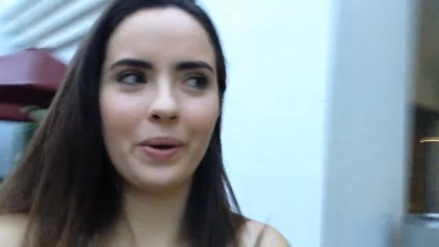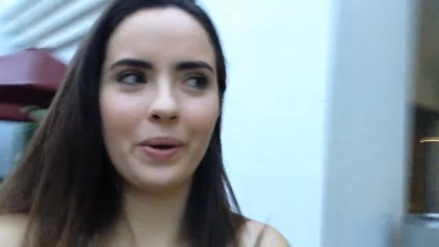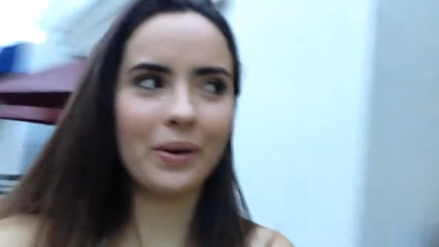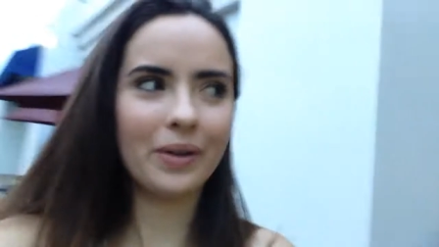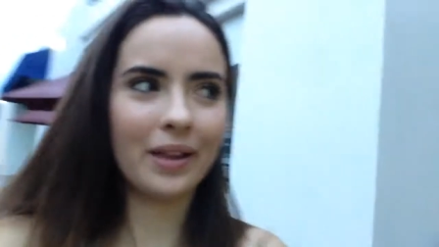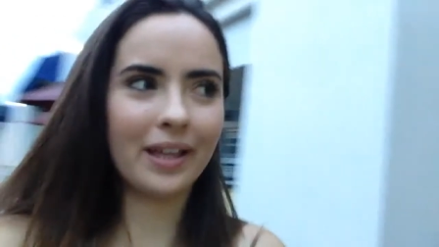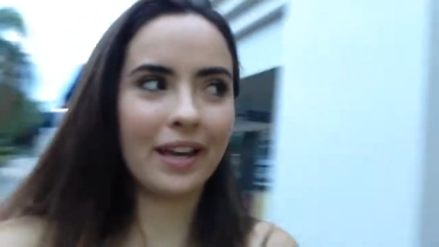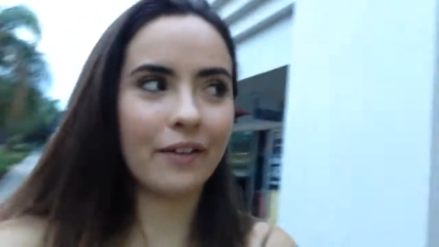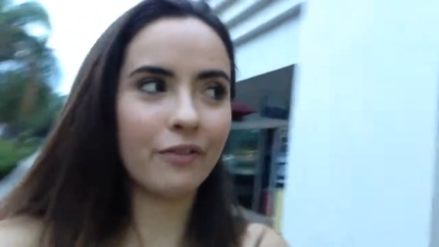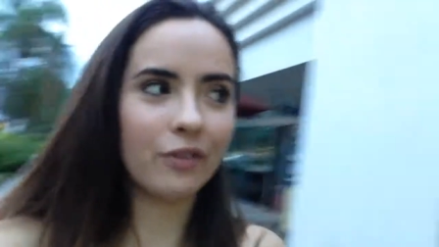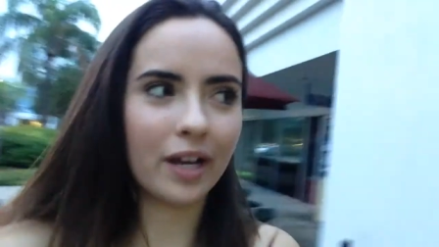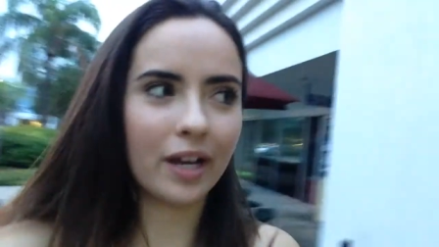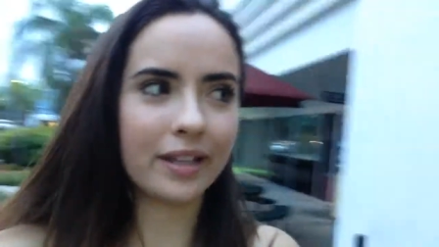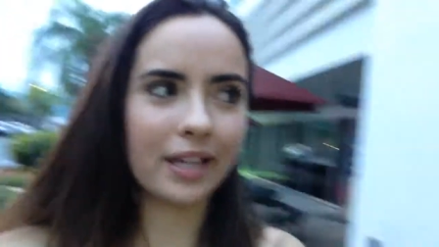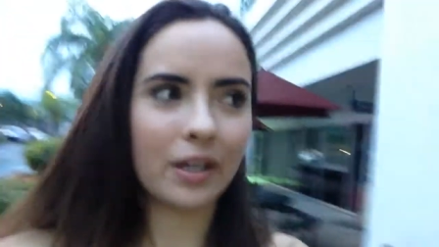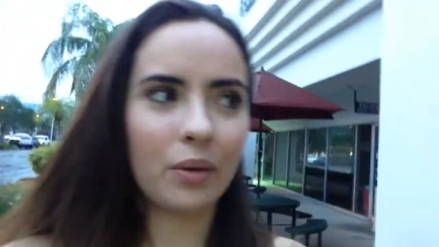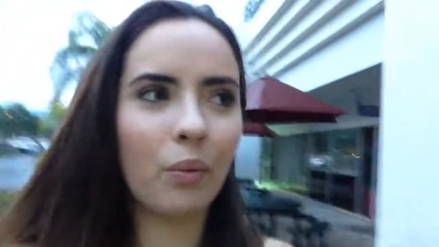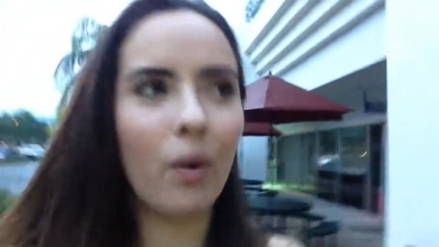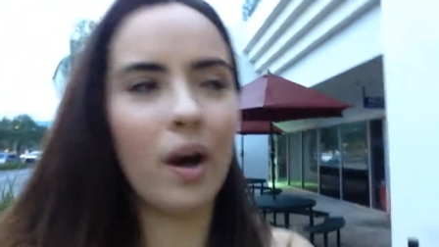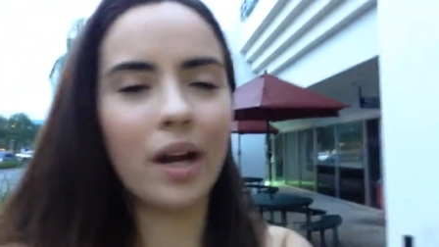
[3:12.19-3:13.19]
we were like, if we had
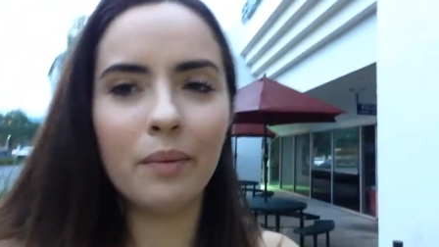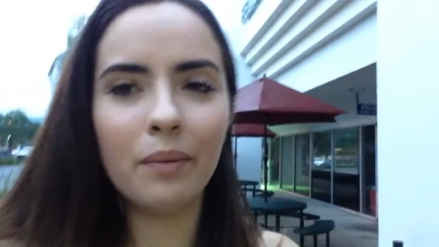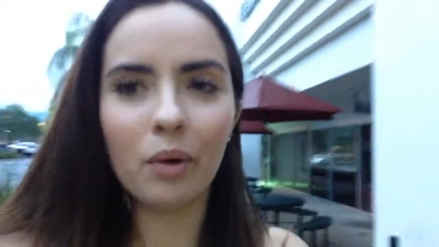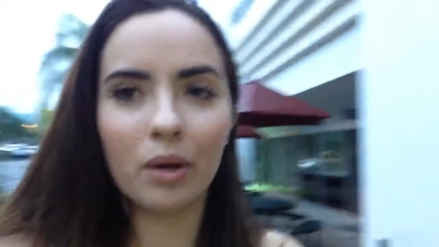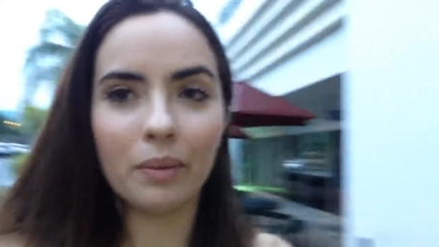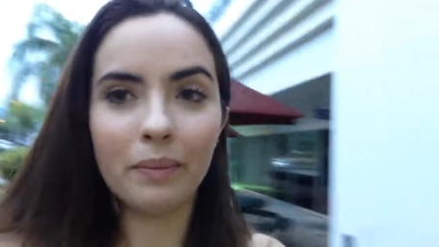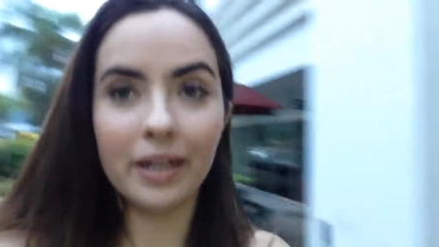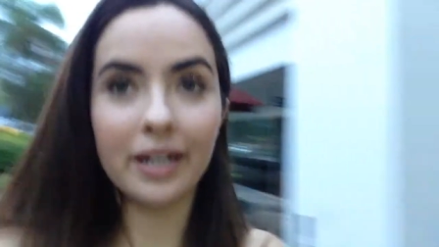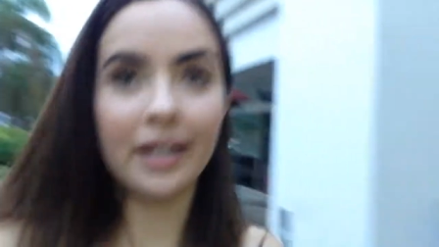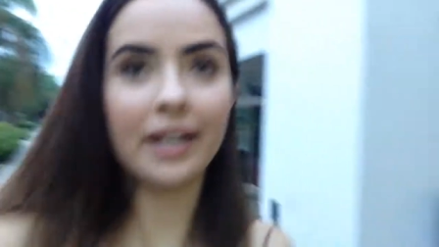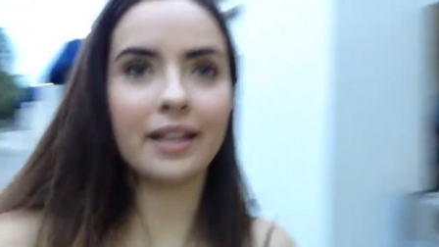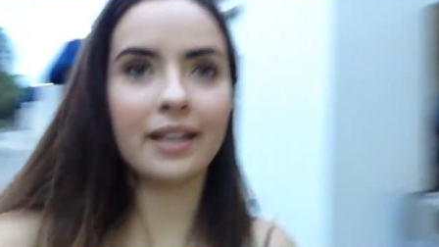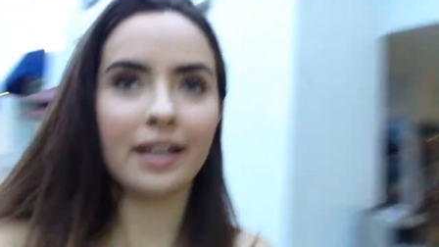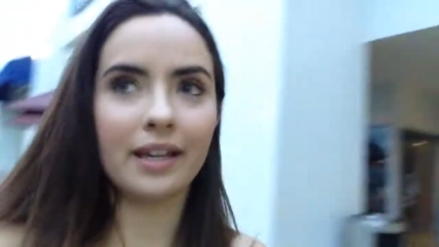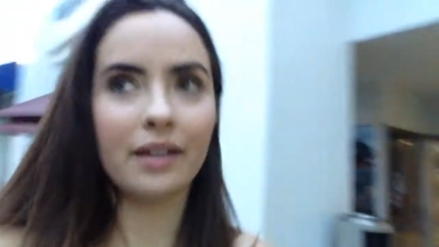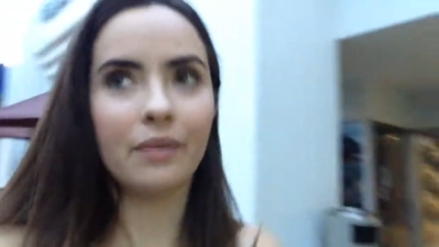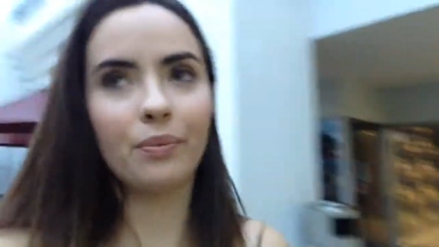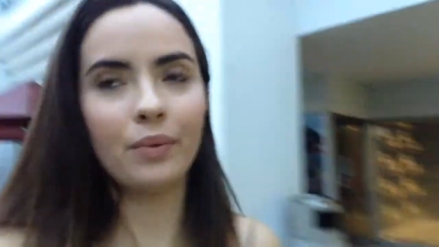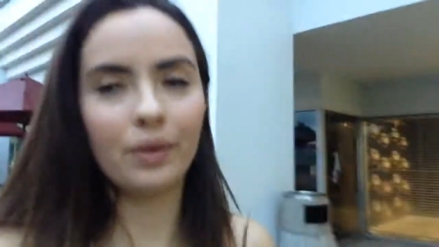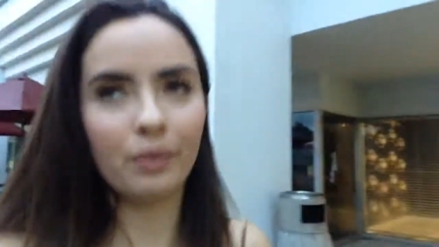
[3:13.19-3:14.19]
like one more minute,
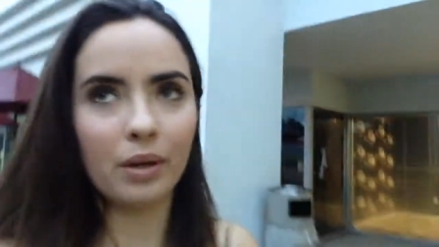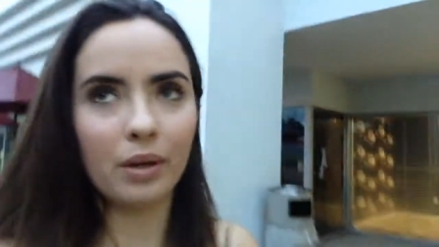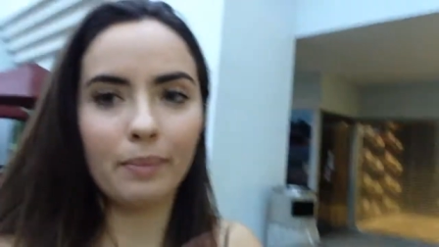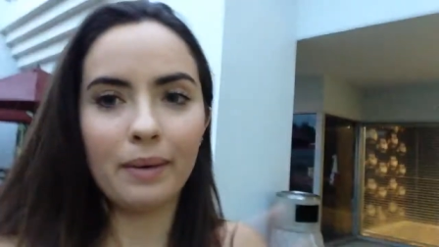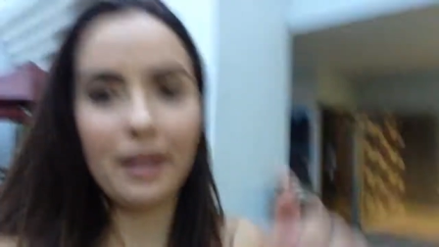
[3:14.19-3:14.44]
like we would have